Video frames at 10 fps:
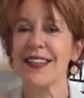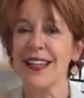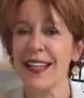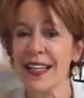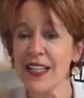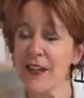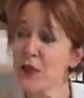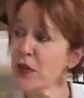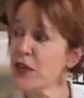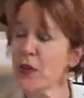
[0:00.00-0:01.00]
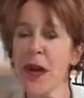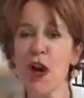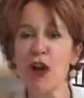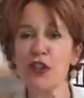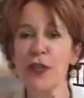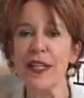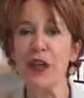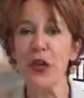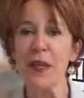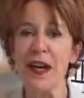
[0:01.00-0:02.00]
And I love your, you're my alter
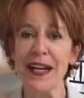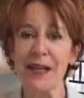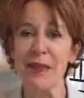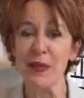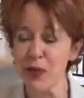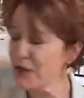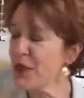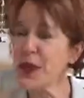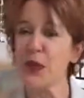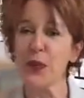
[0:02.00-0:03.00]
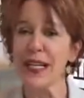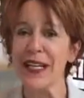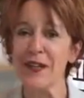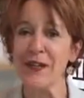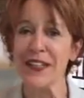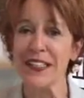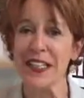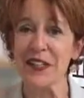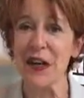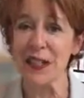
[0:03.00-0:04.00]
ego behind me. We're very creative uh,
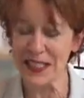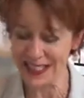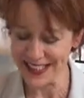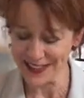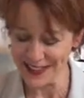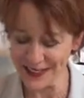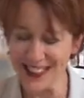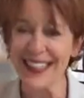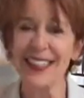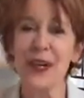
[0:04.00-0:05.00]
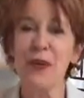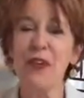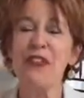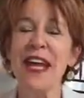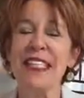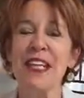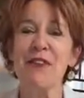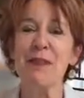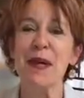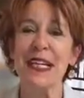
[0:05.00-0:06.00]
technology, Julie. Well, thanks
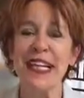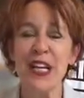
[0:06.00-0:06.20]
everybody.